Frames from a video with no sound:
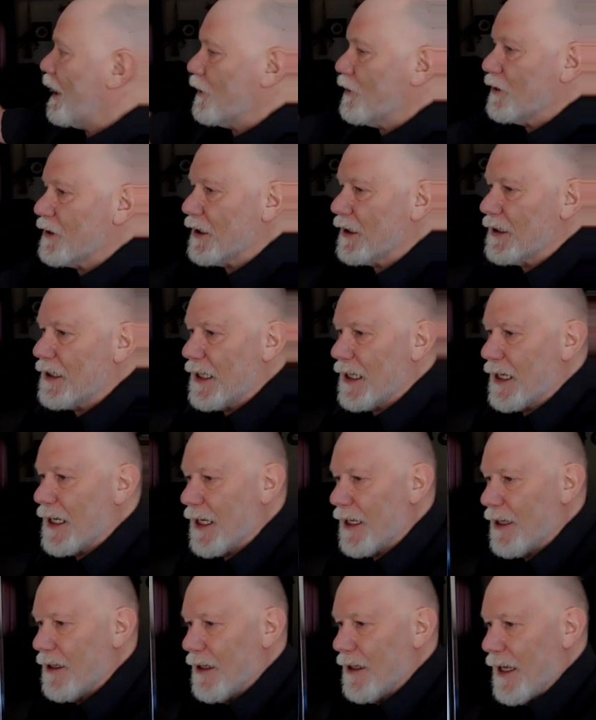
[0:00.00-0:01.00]
how can
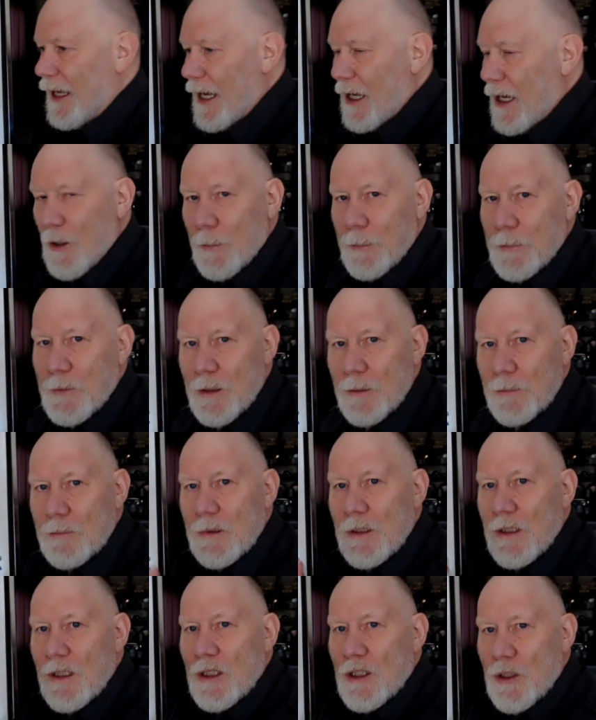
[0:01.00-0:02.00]
I help
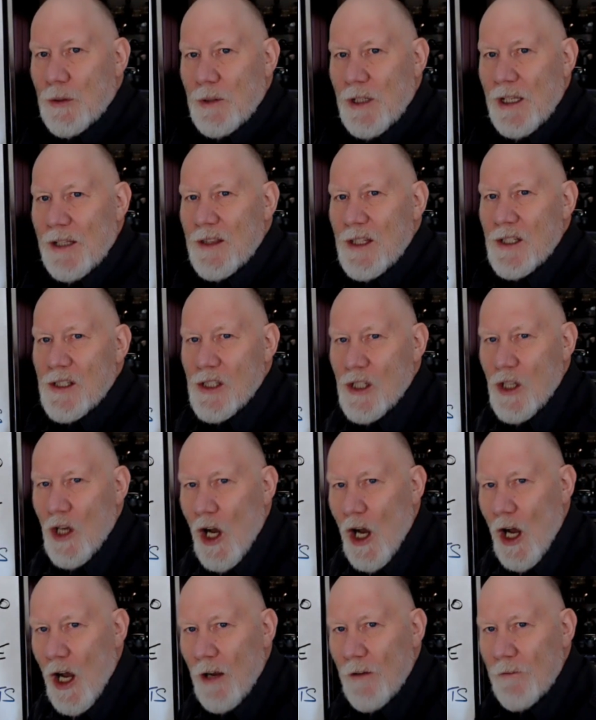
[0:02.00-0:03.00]
them create this
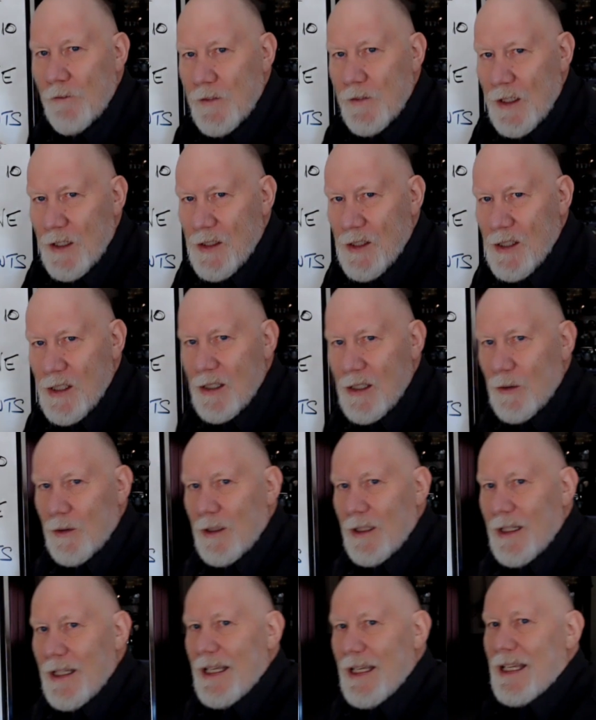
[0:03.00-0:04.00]
confidence
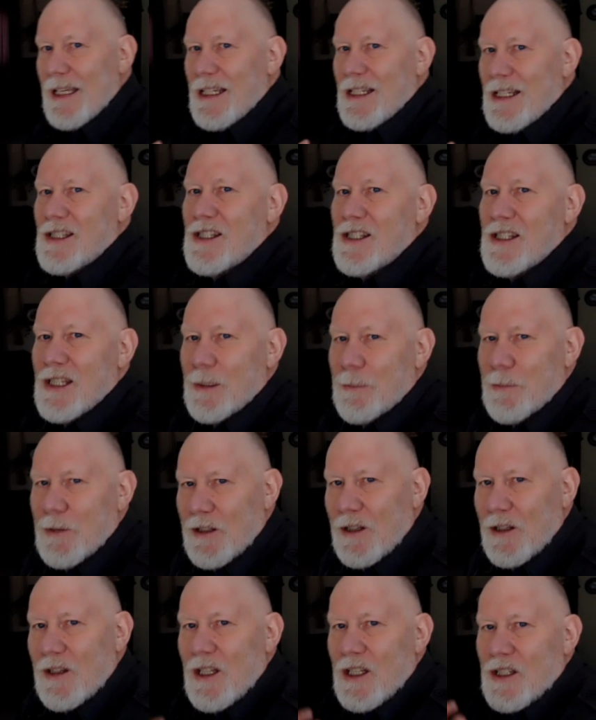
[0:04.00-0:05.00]
to
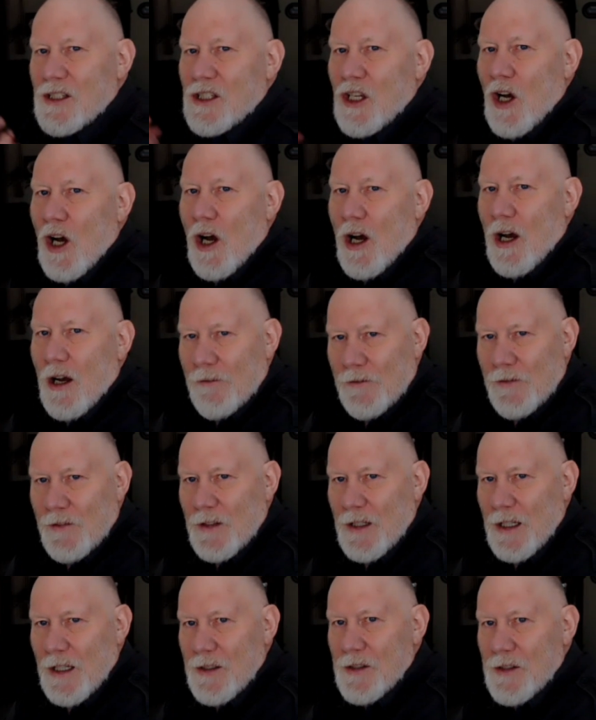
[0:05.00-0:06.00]
exhibit this
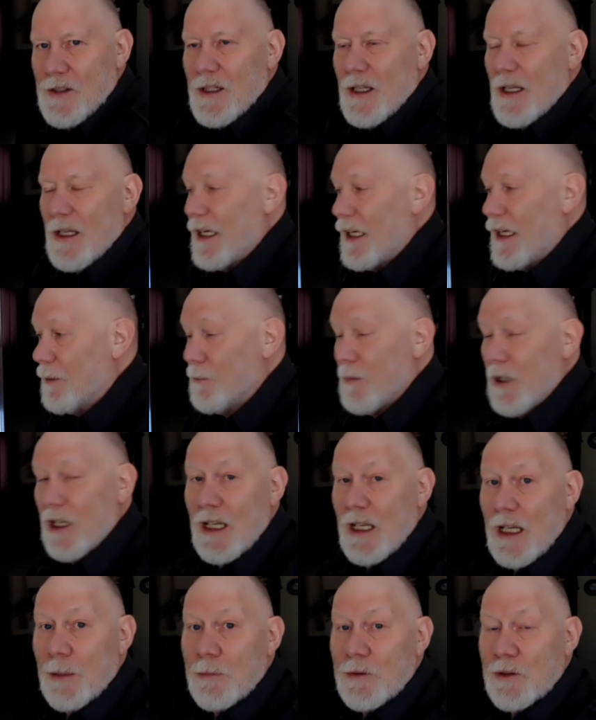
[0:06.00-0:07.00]
confidence in
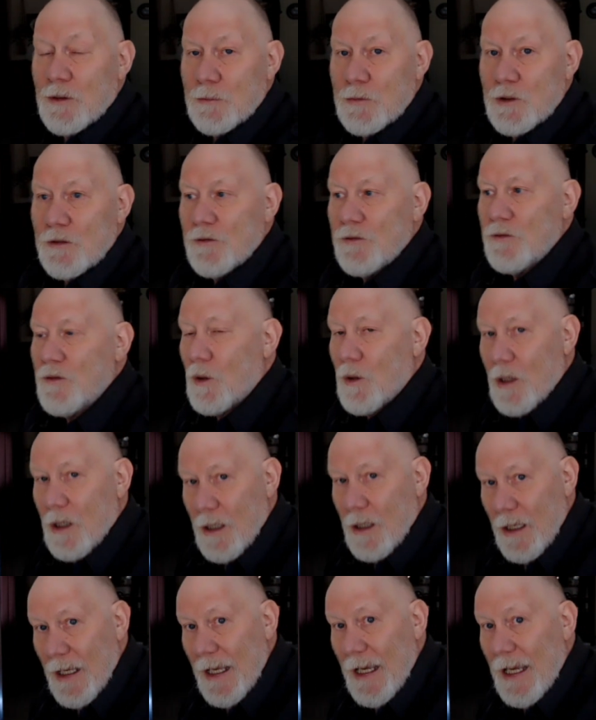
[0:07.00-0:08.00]
being able to move
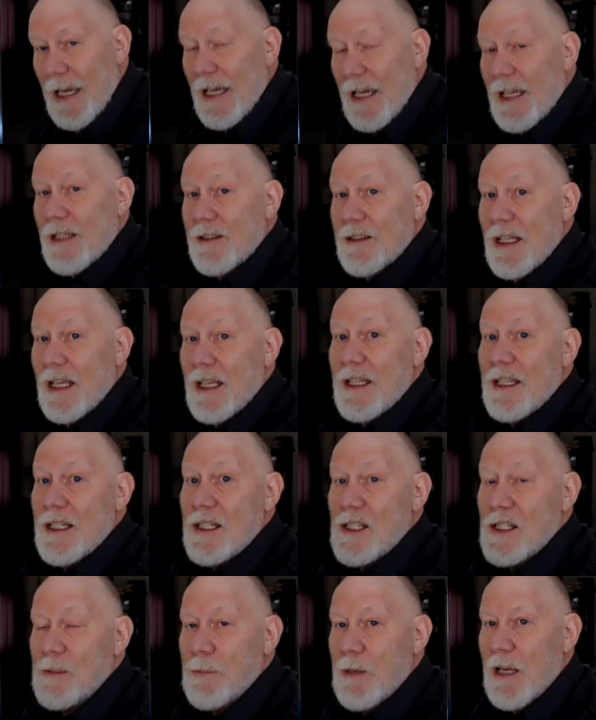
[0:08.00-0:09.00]
forward and, and
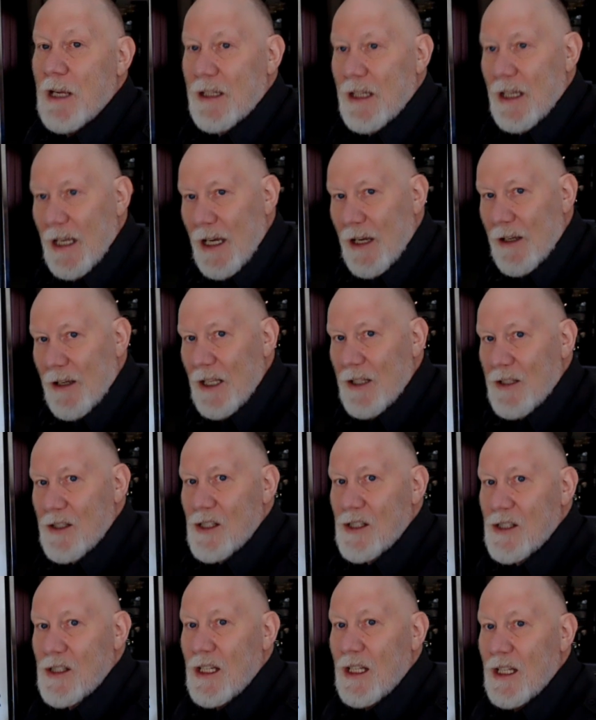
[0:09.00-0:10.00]
expanding out and
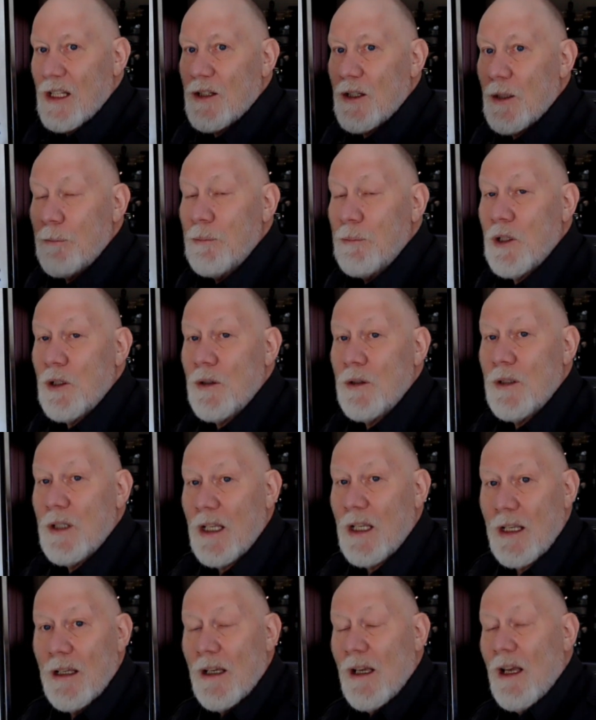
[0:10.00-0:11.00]
seeing the
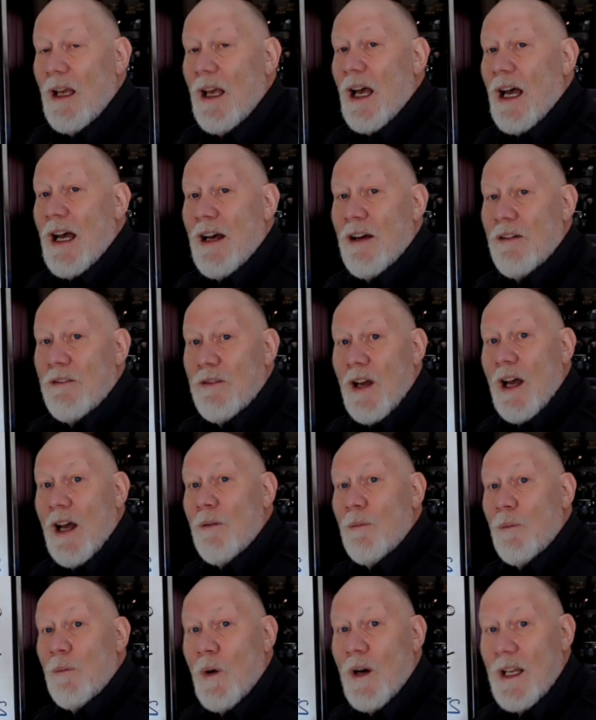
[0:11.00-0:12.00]
beauty of,
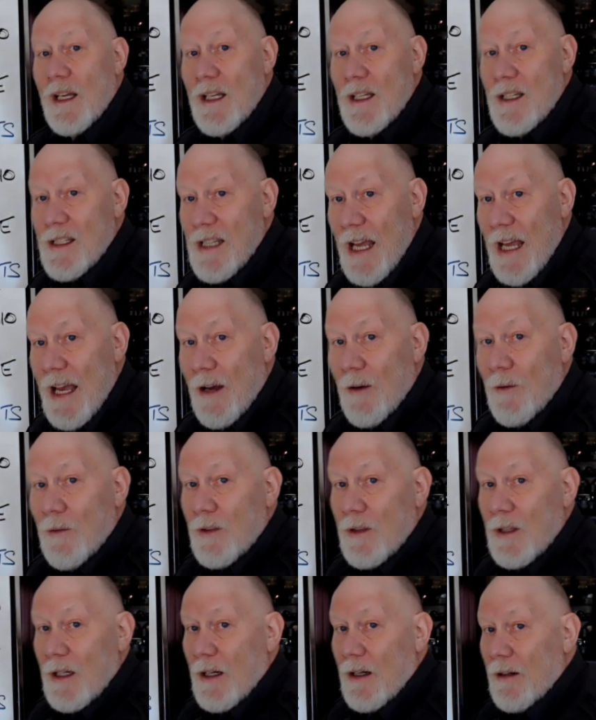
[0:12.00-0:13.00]
of what is
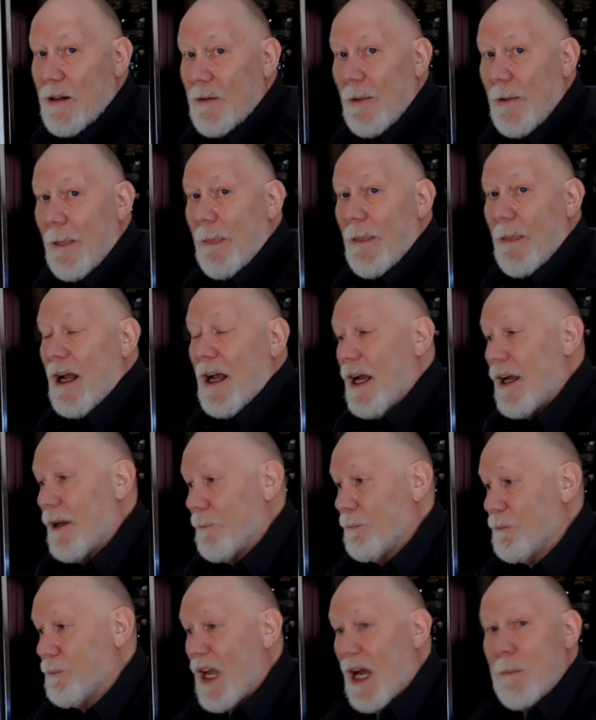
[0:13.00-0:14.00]
out there?
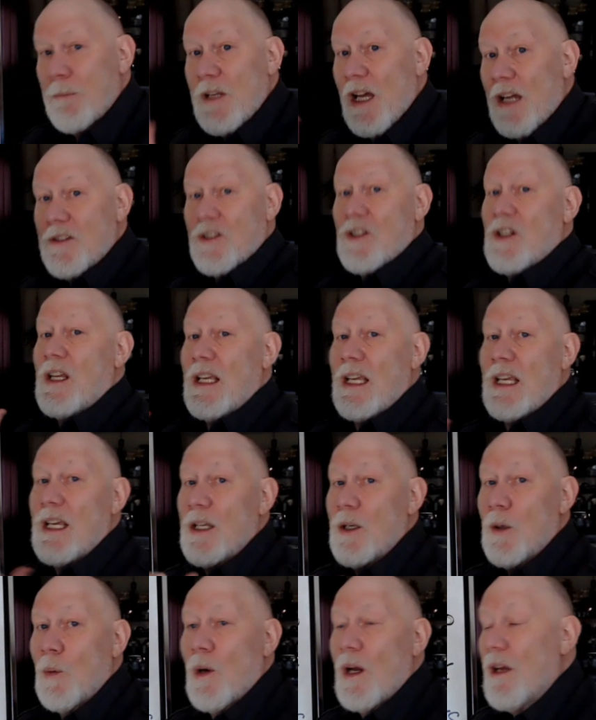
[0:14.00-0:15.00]
Um, I'm not taking
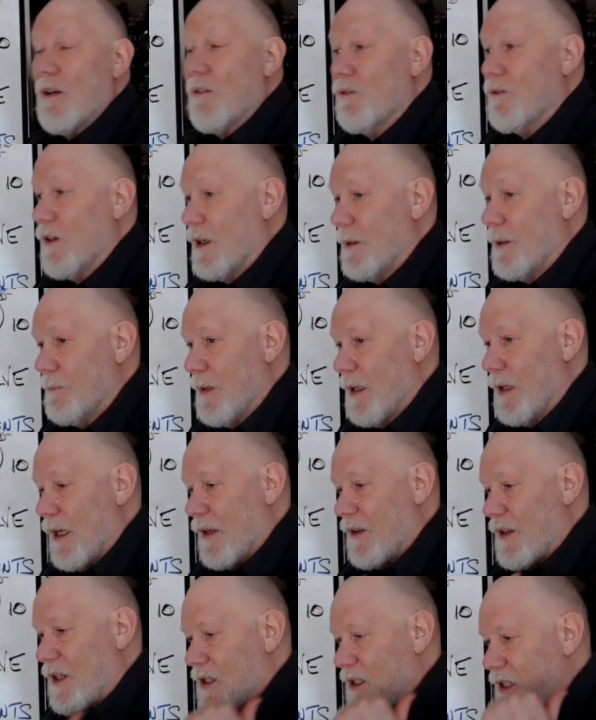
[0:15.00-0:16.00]
it away from
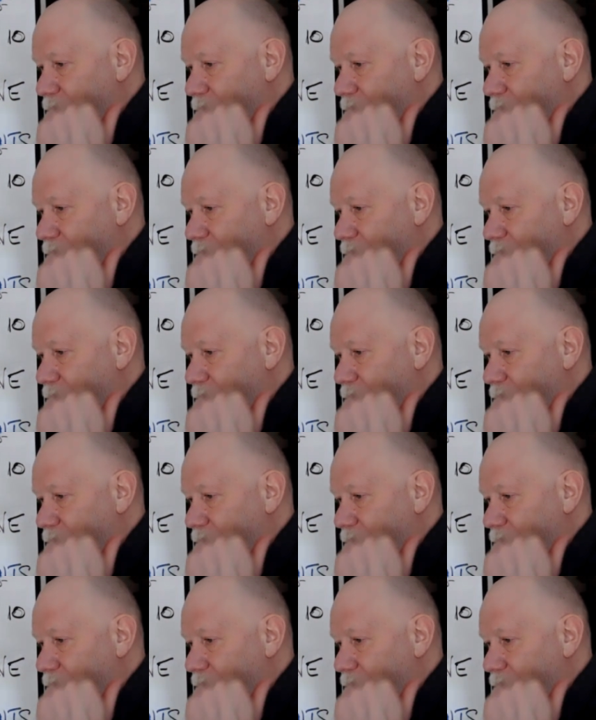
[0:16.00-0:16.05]
the